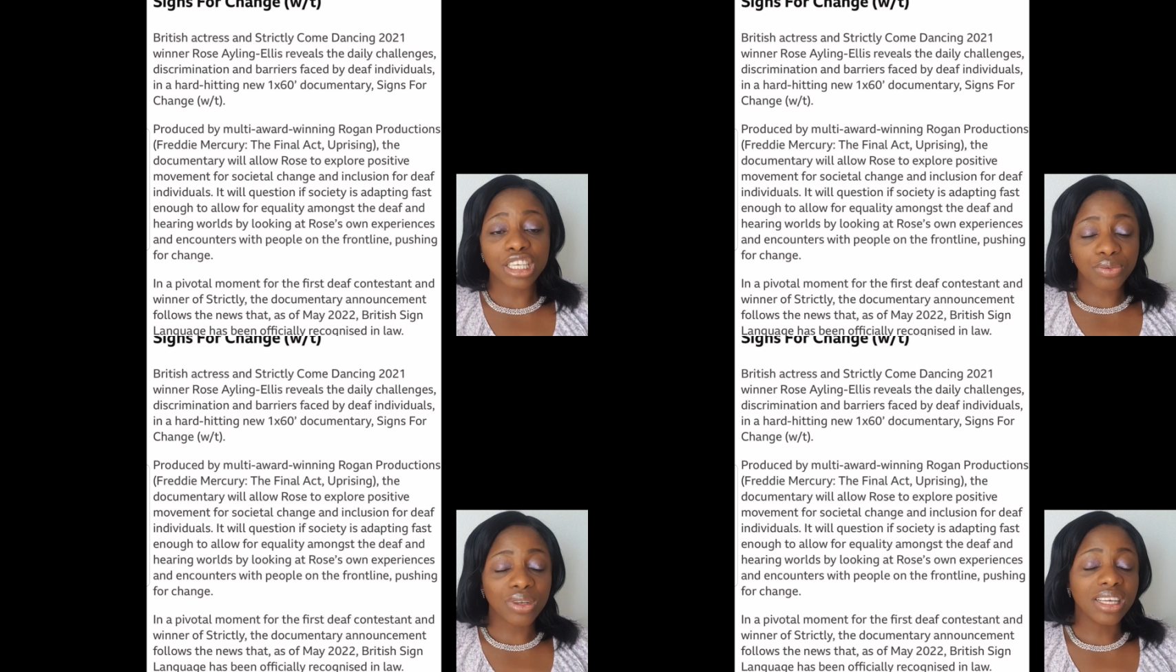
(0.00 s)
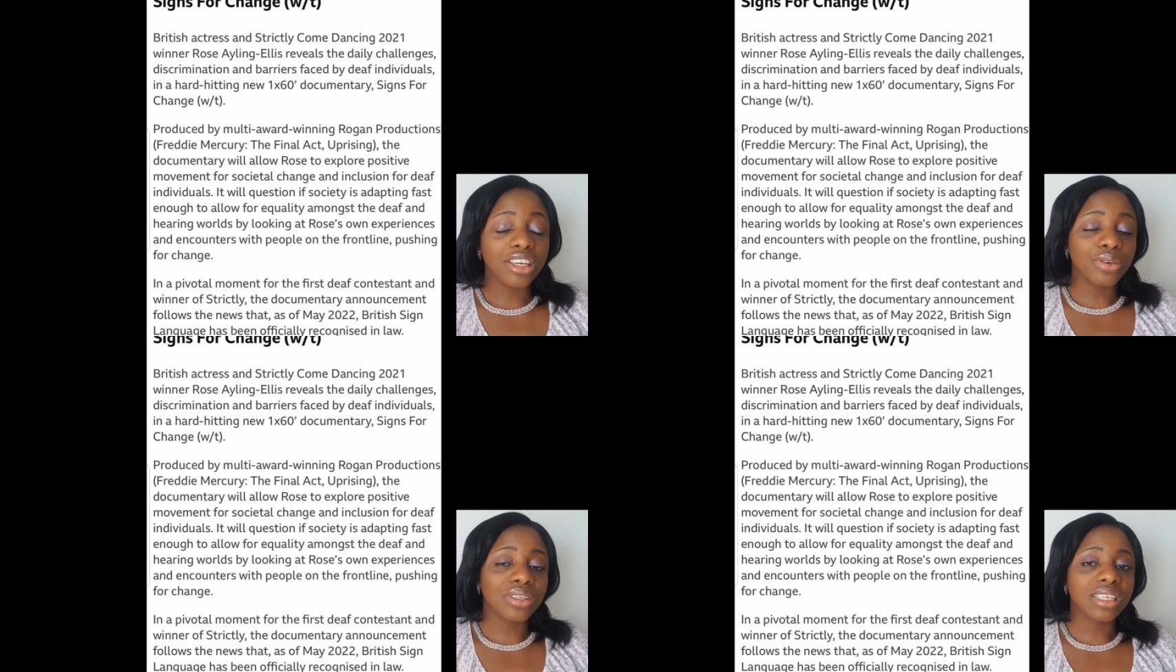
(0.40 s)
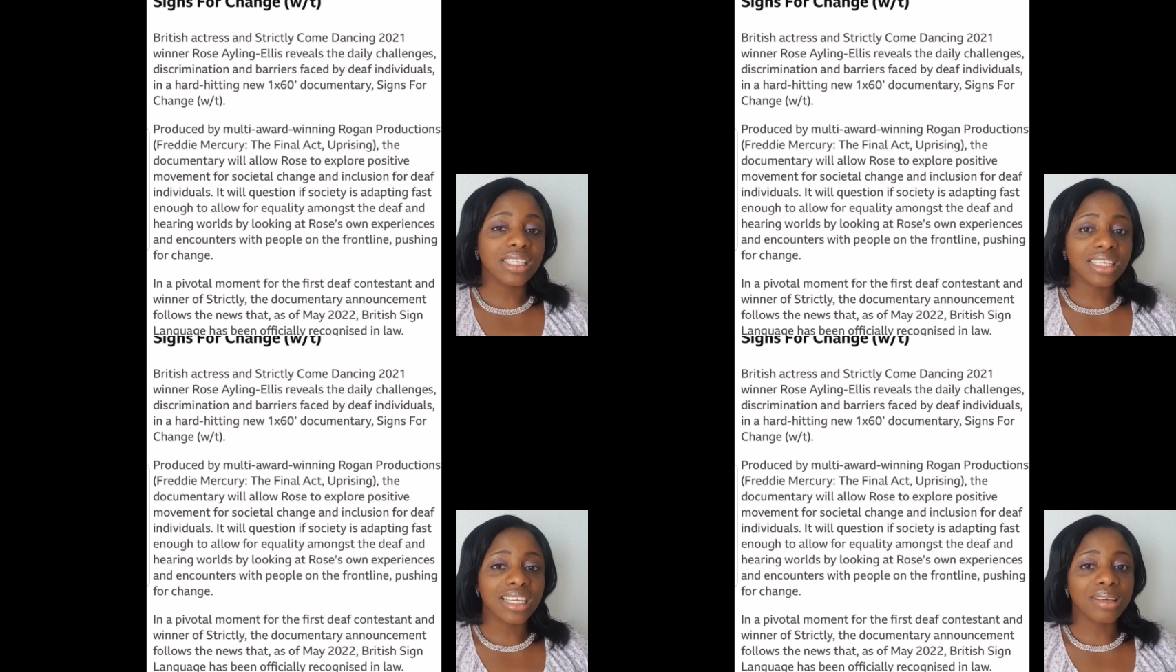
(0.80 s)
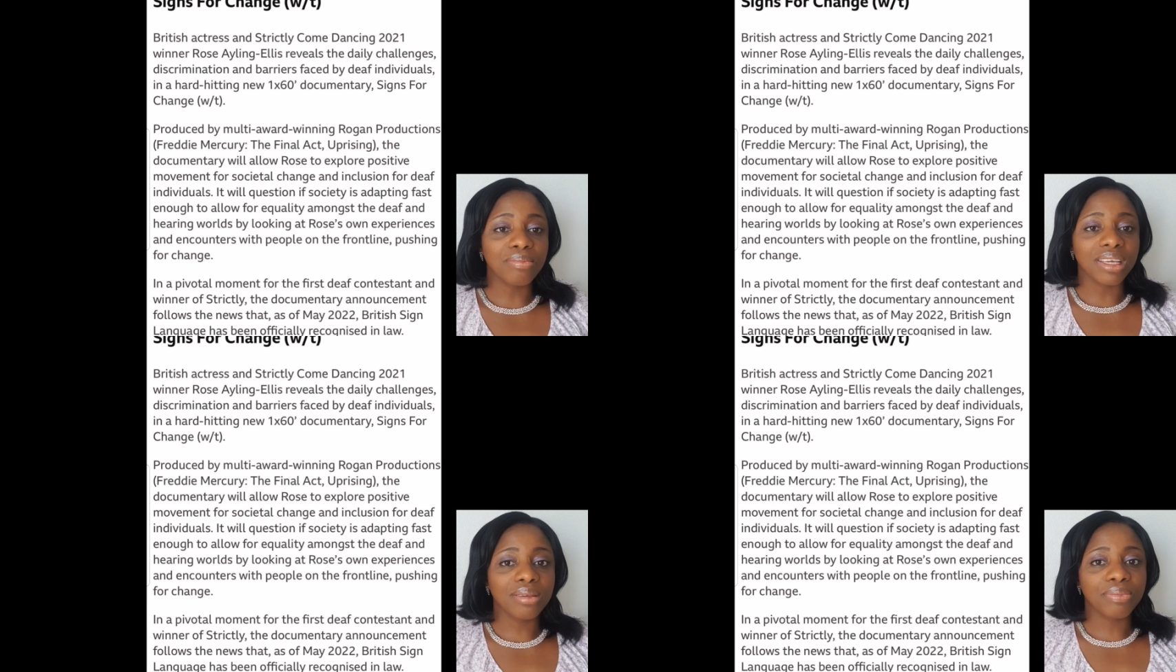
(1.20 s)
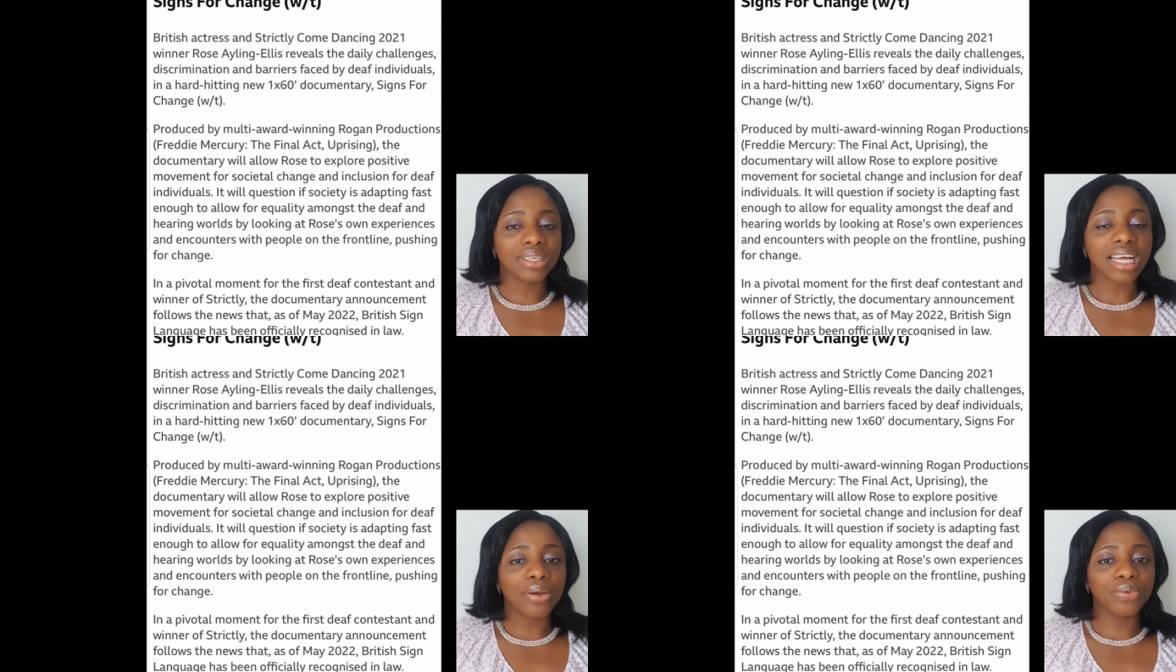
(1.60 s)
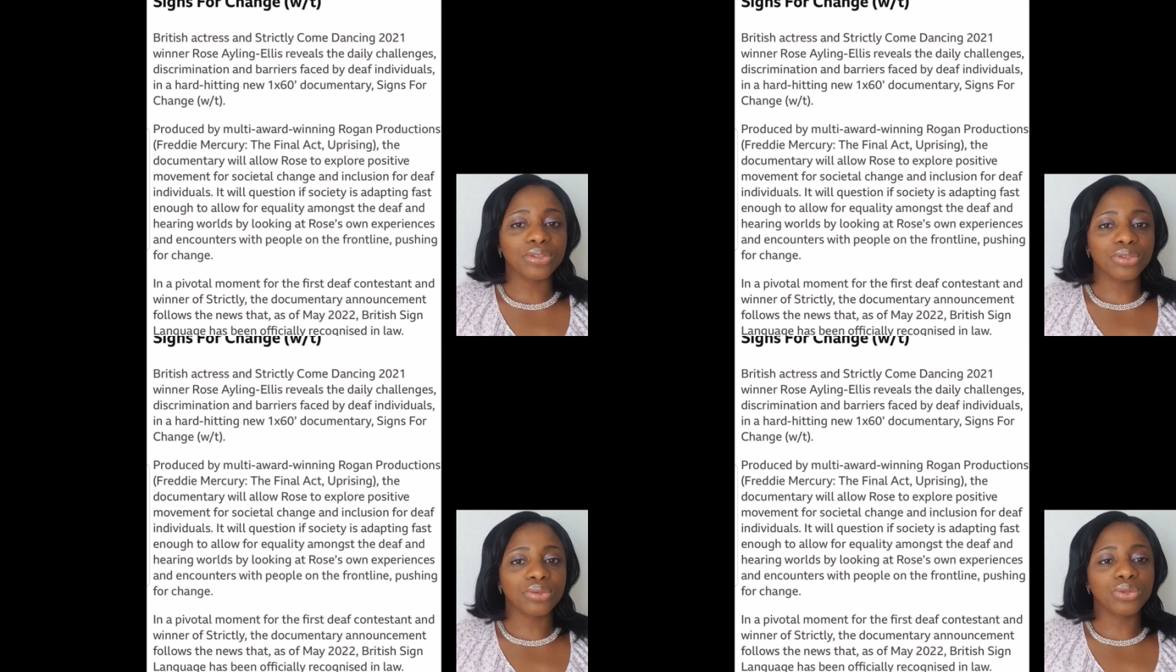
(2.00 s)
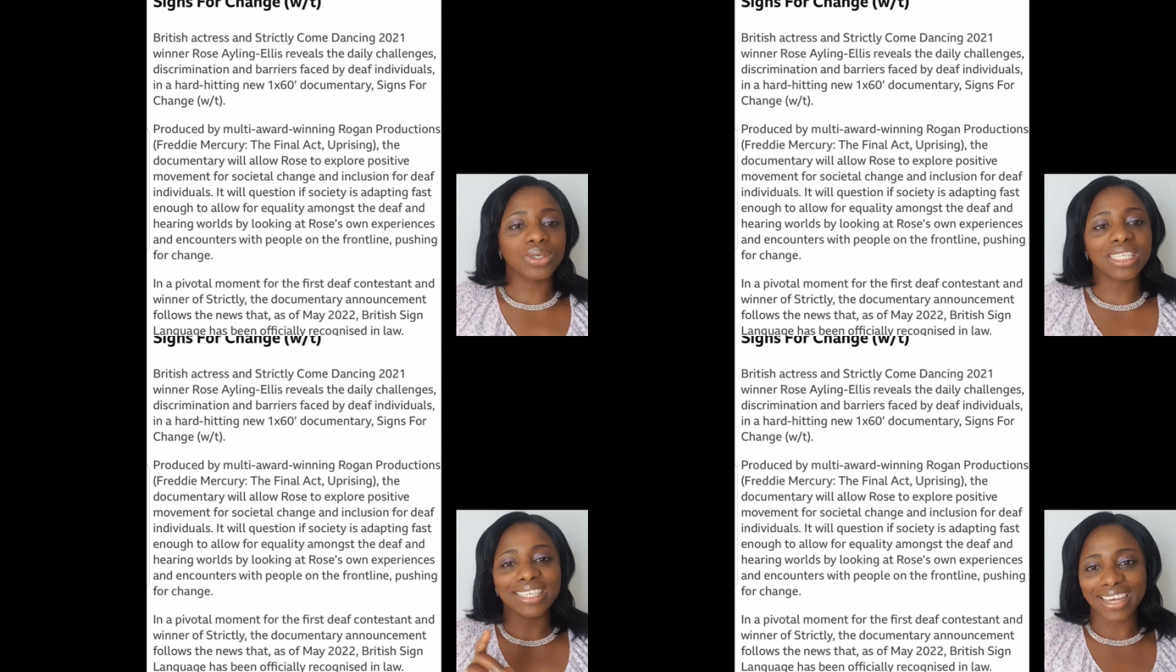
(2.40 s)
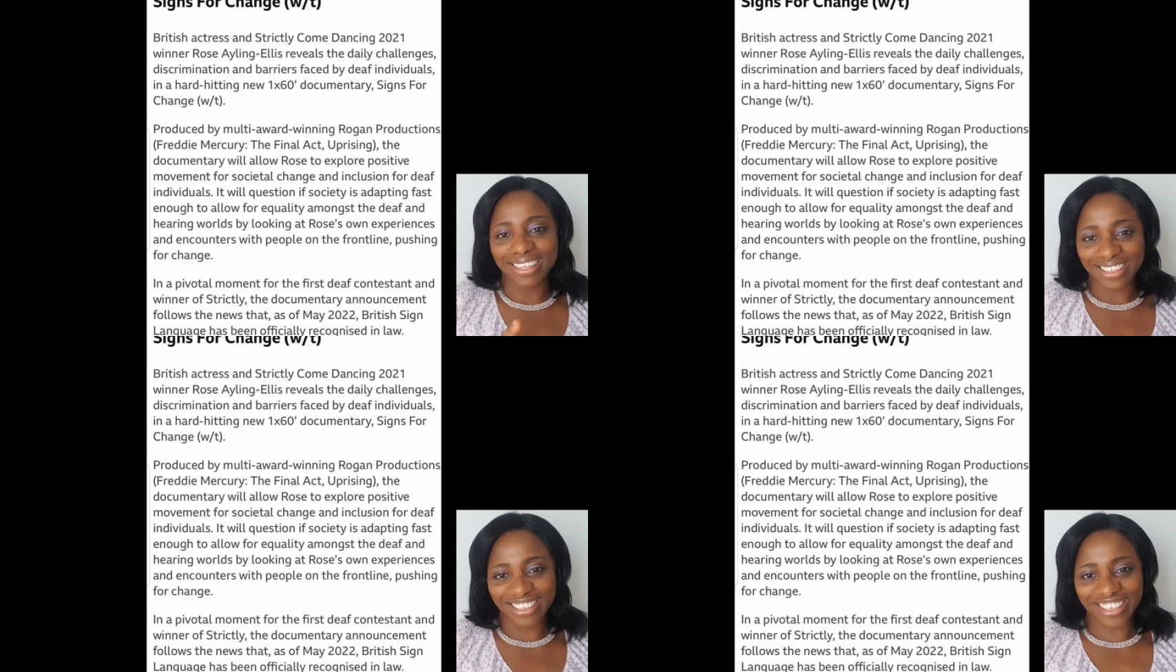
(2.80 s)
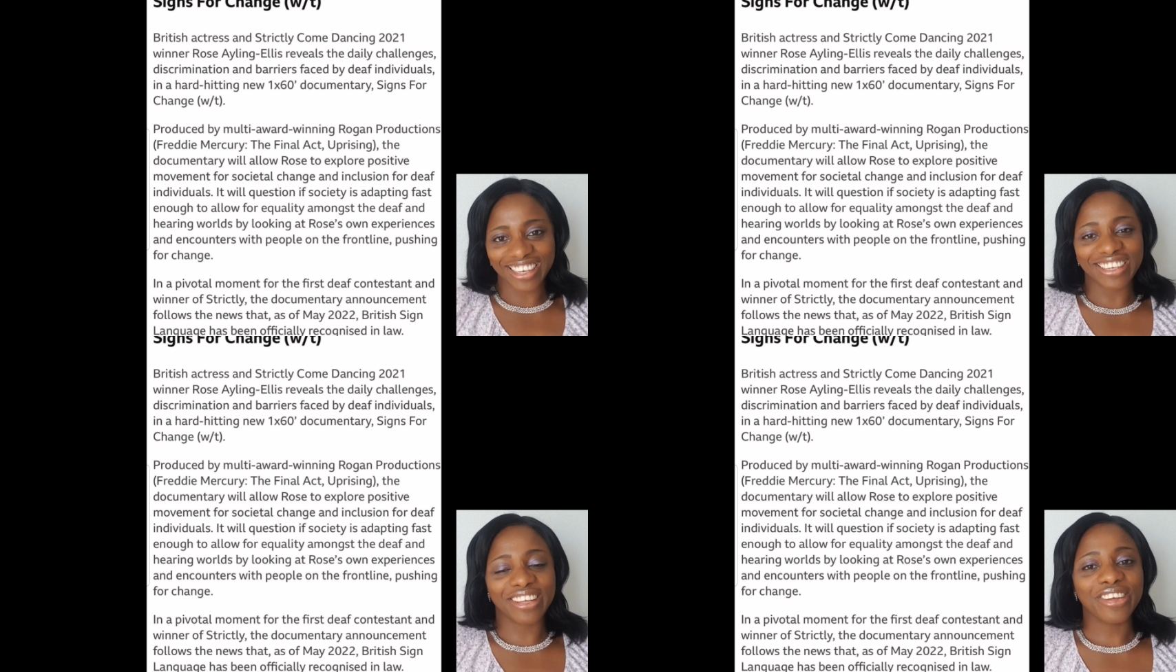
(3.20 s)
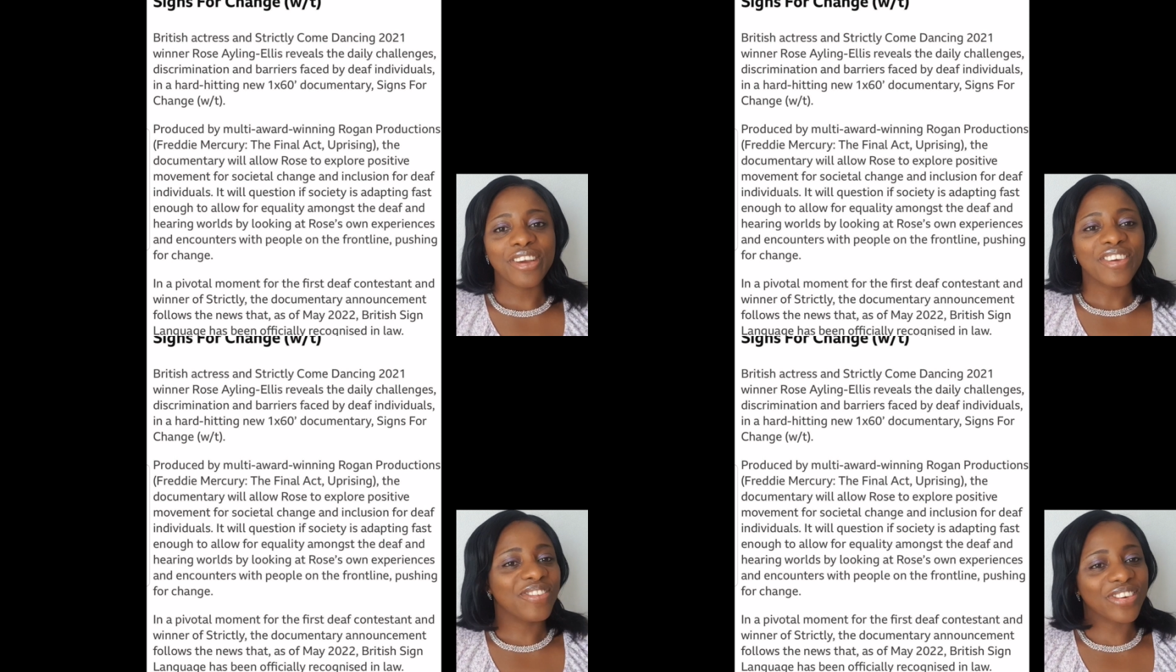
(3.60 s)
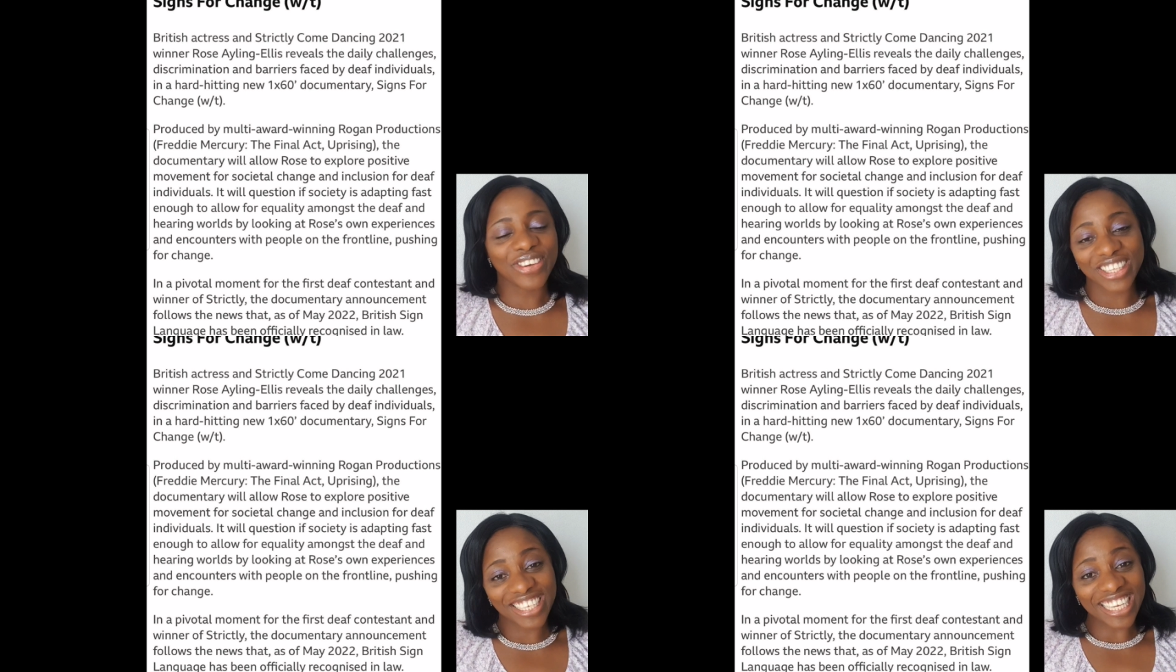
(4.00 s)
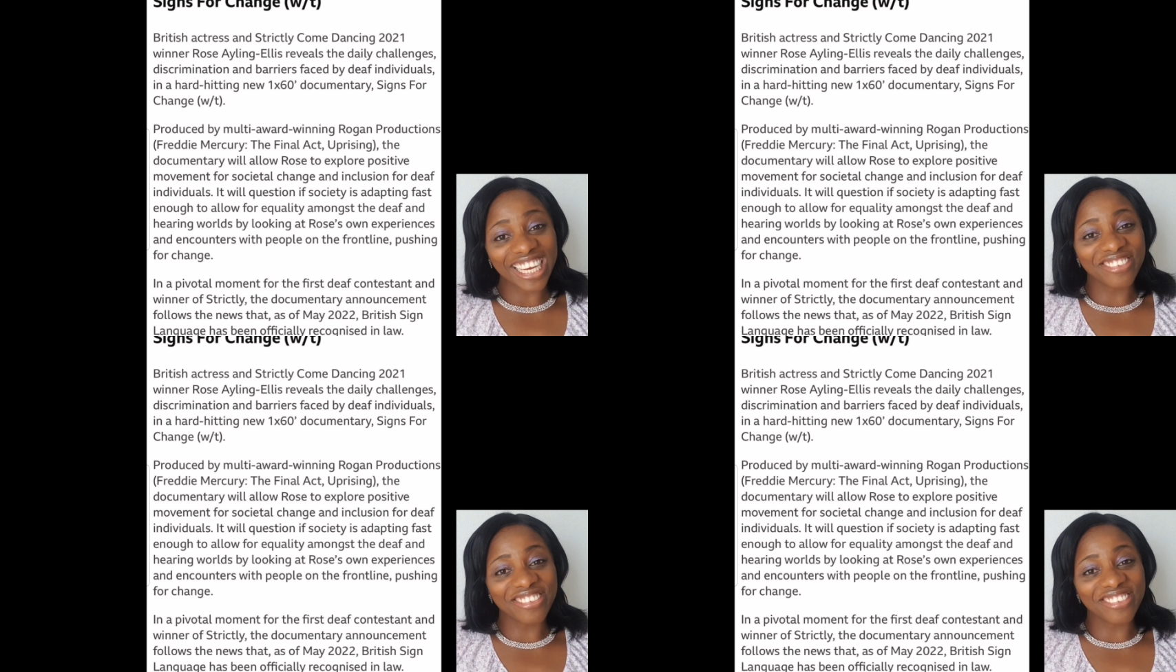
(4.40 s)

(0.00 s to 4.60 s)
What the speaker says: amongst the deaf and hearing worlds by looking at Rose's own experiences